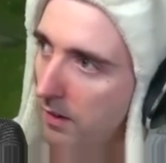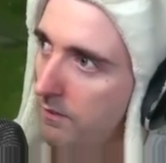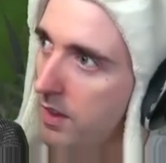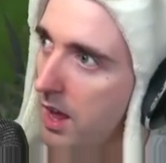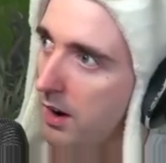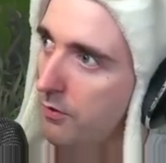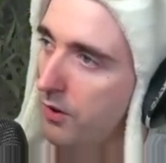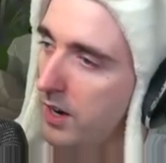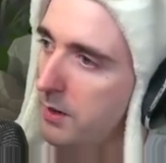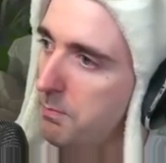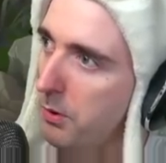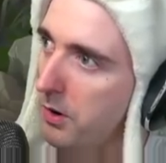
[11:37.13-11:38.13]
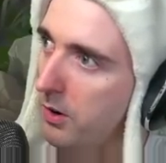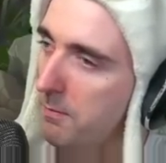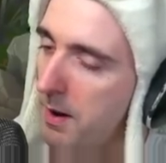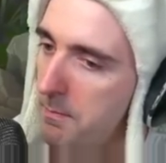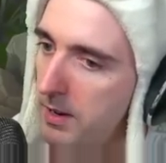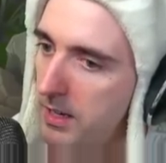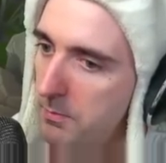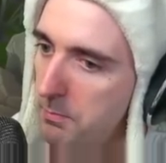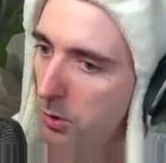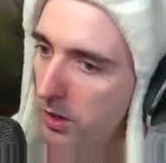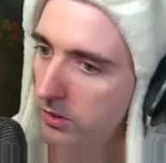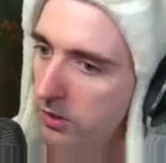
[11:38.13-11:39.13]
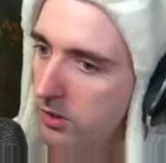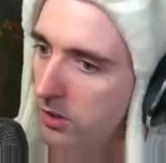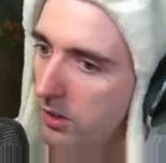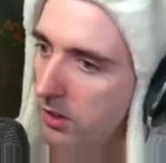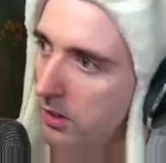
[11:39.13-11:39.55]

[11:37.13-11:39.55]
Not afraid to put it on my minion, boys.